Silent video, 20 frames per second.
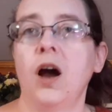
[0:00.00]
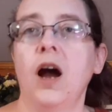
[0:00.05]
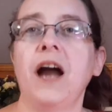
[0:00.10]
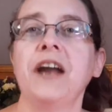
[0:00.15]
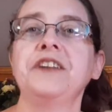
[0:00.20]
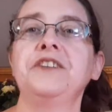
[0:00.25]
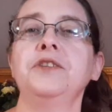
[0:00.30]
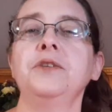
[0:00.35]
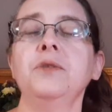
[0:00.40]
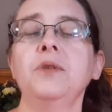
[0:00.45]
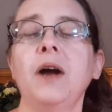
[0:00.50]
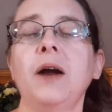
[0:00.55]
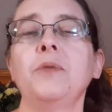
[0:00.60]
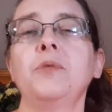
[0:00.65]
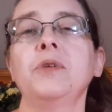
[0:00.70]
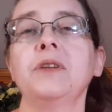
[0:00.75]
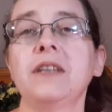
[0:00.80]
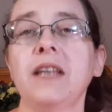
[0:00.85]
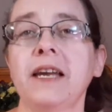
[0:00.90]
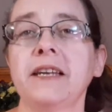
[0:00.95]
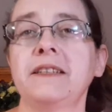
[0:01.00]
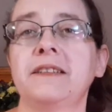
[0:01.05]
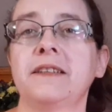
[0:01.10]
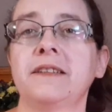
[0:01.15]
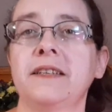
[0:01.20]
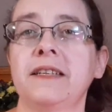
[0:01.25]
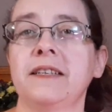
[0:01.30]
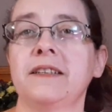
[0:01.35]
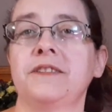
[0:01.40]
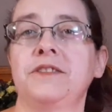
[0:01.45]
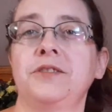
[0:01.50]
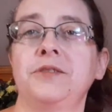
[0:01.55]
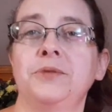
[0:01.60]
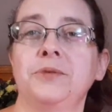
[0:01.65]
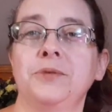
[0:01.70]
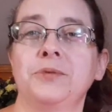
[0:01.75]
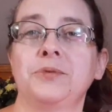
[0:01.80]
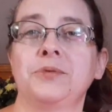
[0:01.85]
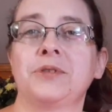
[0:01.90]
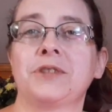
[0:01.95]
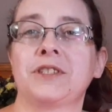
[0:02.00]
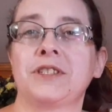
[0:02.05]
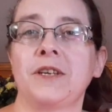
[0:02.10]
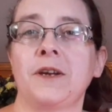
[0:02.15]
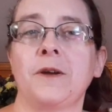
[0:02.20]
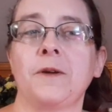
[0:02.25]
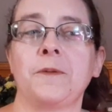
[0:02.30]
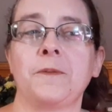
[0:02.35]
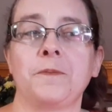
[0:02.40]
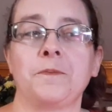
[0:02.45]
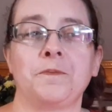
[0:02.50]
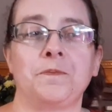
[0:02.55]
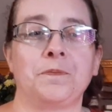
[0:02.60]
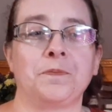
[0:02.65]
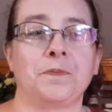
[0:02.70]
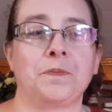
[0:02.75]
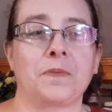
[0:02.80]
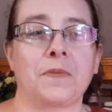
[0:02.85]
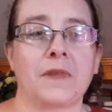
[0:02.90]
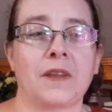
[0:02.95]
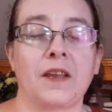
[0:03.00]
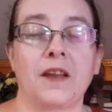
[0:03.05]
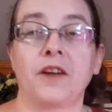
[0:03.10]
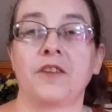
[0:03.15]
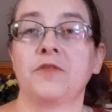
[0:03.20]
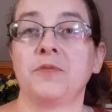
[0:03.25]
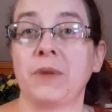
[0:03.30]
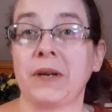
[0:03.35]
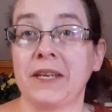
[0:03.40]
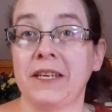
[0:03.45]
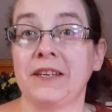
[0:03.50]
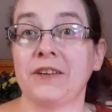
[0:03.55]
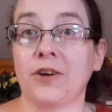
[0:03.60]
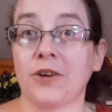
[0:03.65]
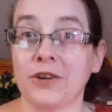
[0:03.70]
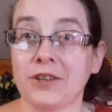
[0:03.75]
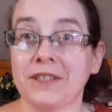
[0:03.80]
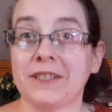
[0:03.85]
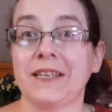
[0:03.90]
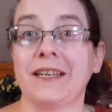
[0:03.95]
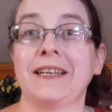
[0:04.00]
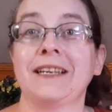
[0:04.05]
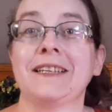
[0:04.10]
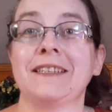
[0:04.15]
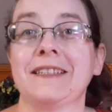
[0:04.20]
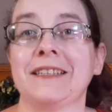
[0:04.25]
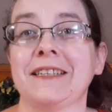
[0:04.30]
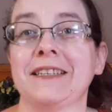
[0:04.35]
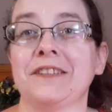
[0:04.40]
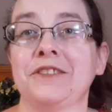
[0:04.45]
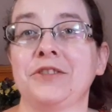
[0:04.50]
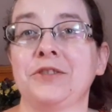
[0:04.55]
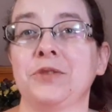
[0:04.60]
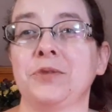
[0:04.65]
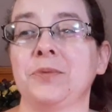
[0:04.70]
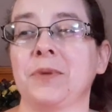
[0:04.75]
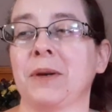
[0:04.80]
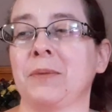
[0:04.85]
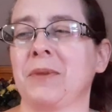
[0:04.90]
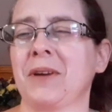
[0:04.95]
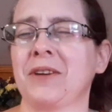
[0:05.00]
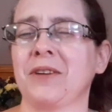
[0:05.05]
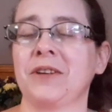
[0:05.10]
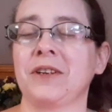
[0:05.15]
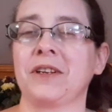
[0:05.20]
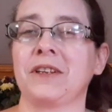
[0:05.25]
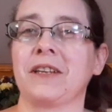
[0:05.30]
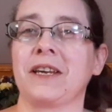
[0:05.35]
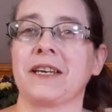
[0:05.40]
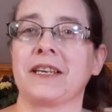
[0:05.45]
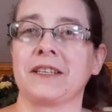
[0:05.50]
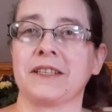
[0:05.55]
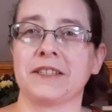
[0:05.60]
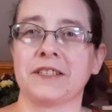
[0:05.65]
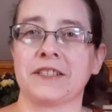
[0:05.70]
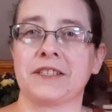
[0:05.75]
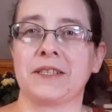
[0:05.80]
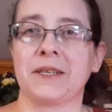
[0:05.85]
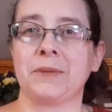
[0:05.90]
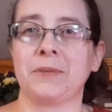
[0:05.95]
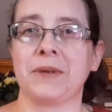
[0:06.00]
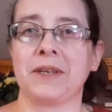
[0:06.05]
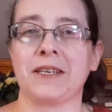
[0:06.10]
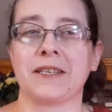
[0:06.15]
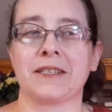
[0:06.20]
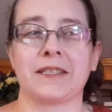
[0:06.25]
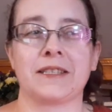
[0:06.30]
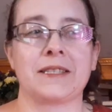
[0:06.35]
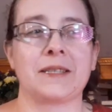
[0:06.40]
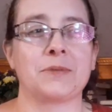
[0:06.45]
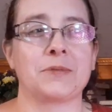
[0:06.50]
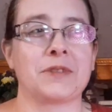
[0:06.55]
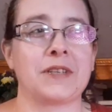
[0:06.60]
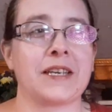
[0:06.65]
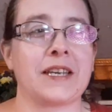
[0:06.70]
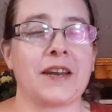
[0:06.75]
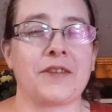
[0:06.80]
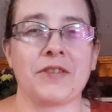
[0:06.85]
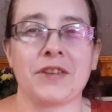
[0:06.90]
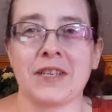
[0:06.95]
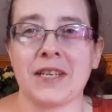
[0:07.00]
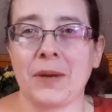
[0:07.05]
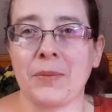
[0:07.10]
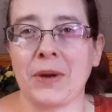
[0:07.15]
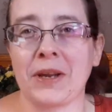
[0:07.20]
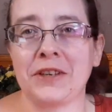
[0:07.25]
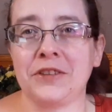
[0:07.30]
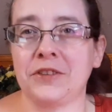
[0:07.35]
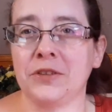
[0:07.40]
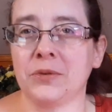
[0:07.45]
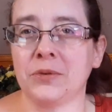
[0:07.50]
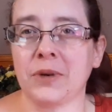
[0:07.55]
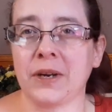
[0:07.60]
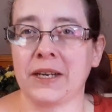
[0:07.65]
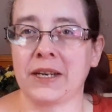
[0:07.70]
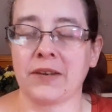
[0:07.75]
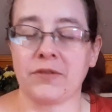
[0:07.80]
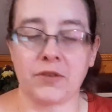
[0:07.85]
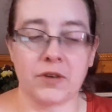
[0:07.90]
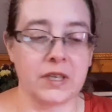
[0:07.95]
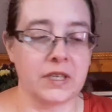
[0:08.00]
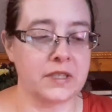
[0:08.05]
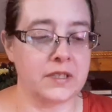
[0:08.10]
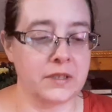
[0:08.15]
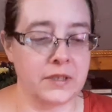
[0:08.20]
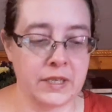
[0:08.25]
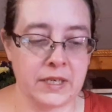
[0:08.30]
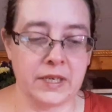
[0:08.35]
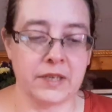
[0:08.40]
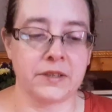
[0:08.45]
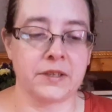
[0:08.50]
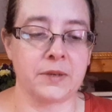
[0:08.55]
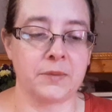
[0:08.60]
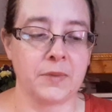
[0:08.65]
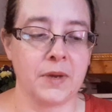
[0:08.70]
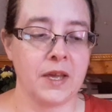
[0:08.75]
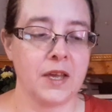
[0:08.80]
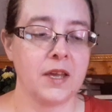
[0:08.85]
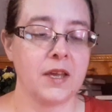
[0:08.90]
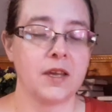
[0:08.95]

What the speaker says: I would like to get to some of my e-arcs that I need to get to, but I'm not gonna like list them because it seems like every time I do, I never get to any of them.